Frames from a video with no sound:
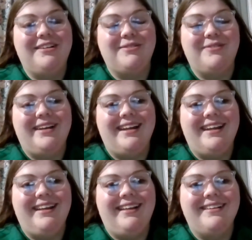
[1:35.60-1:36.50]
just
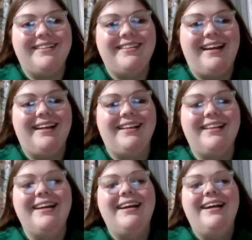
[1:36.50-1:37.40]
ridiculous. I
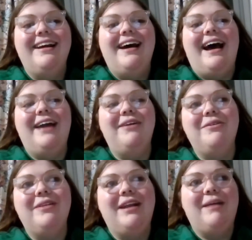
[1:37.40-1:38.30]

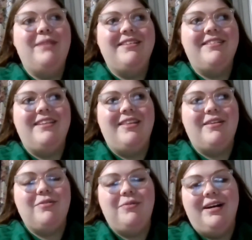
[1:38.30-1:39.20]
don't know that I'm gonna see
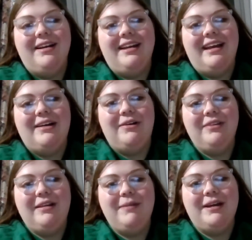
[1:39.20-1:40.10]
this one, and
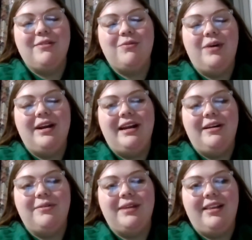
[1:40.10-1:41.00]
only because, one, I
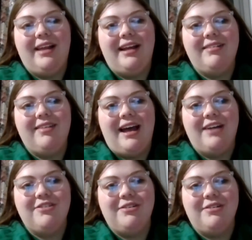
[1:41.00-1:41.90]
don't really like
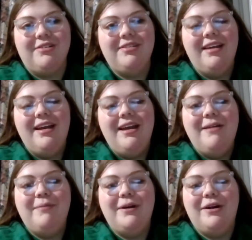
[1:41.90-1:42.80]
slashers,
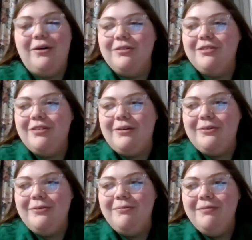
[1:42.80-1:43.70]
but
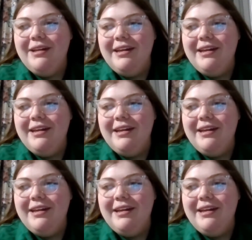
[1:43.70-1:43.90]
also,